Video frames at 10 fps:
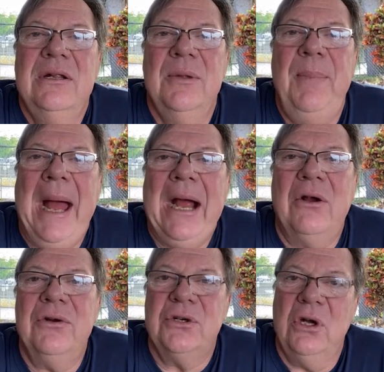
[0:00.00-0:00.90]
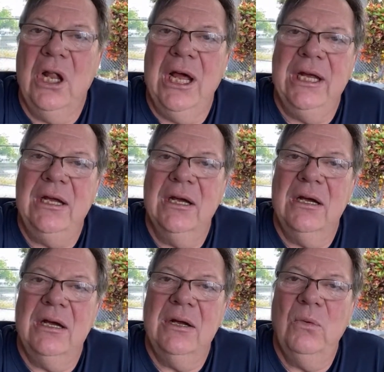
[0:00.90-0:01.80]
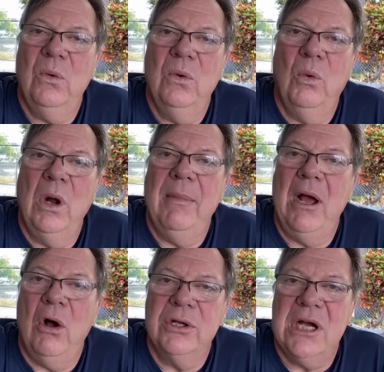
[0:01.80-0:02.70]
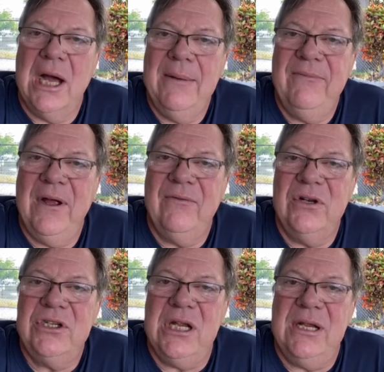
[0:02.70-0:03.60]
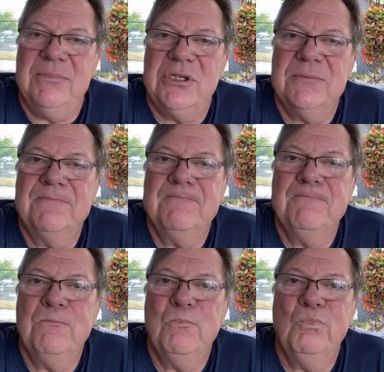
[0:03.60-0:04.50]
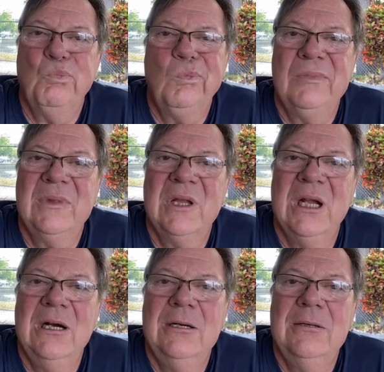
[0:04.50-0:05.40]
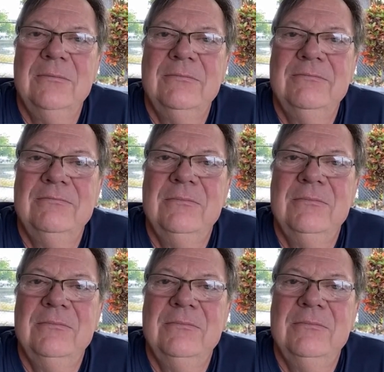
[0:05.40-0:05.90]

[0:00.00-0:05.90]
The Packers are like one of my all-time favorite teams. Bernard, we'll see you later.